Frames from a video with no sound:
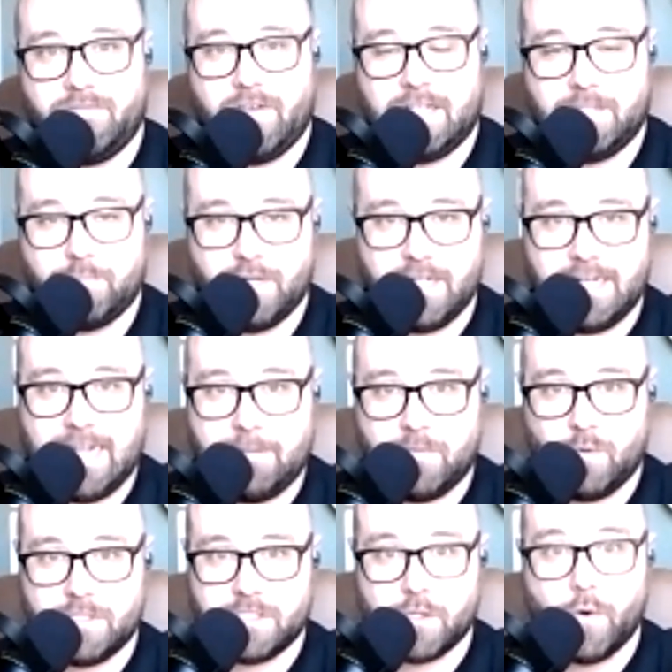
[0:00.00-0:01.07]
finally put a name to
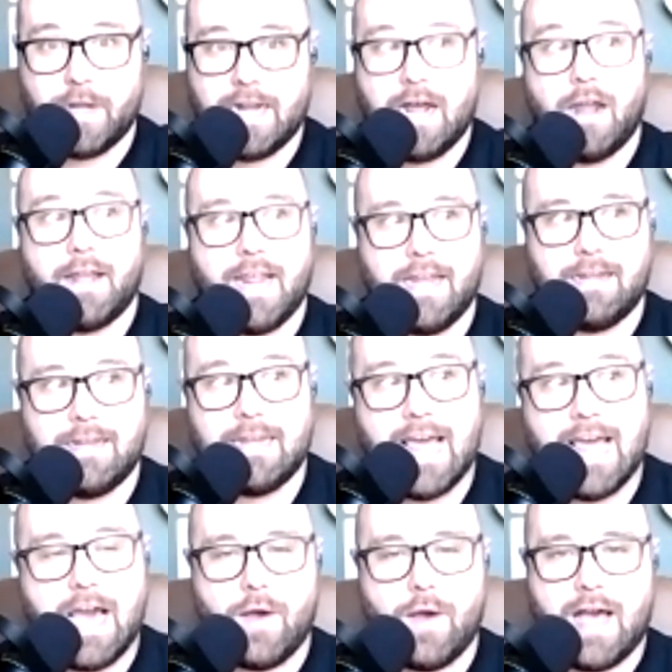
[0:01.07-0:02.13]
what's going on. And
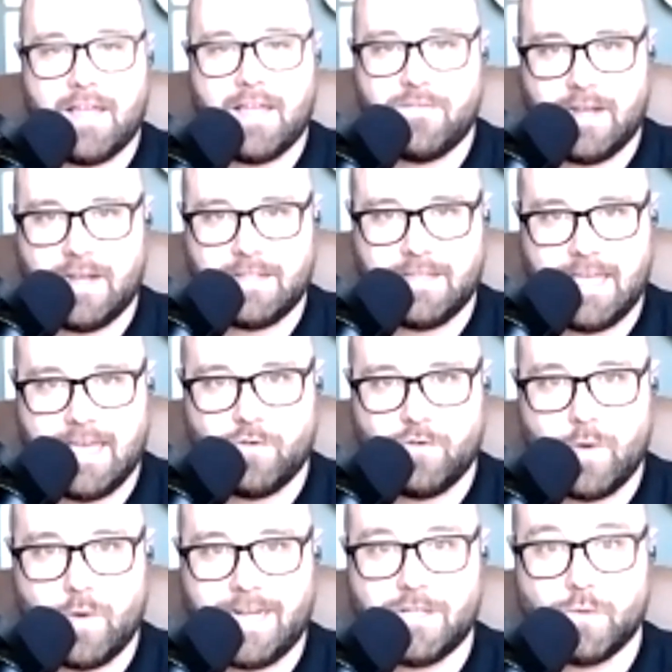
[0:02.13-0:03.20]
now I finally have a
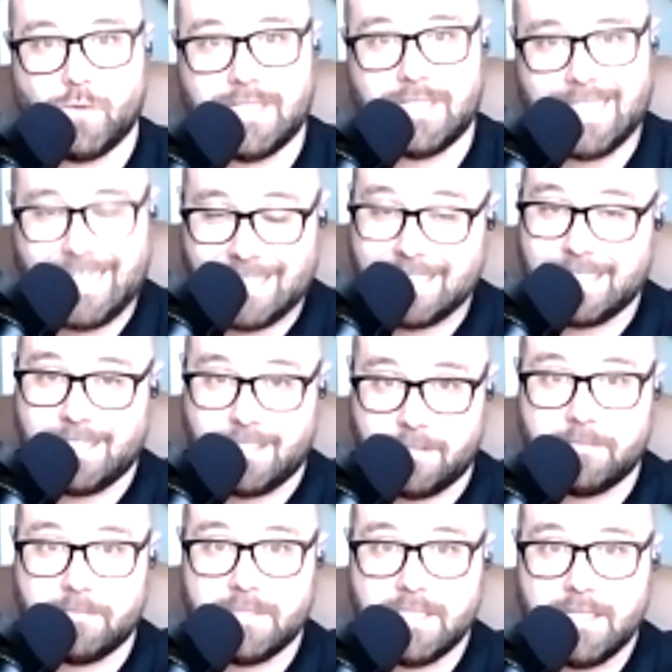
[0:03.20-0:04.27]
way to relate to
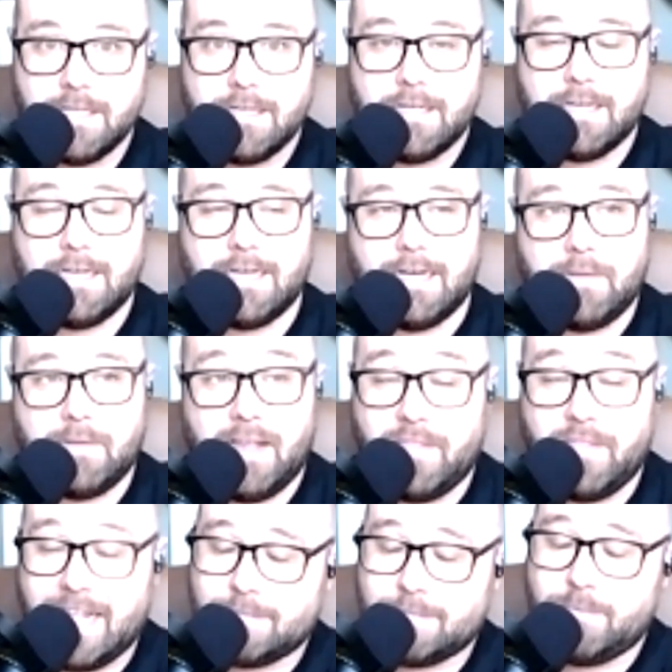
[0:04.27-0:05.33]
him. Um, and
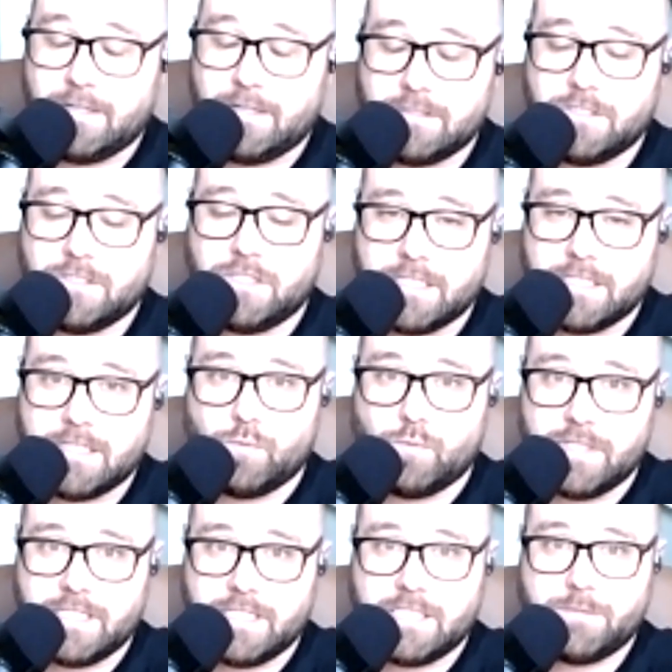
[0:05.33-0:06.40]
that's been just a
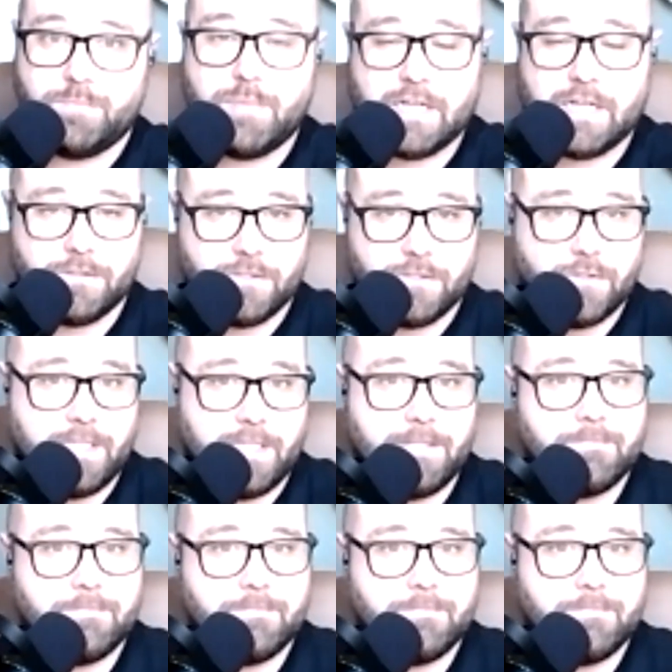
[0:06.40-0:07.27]
really special treat.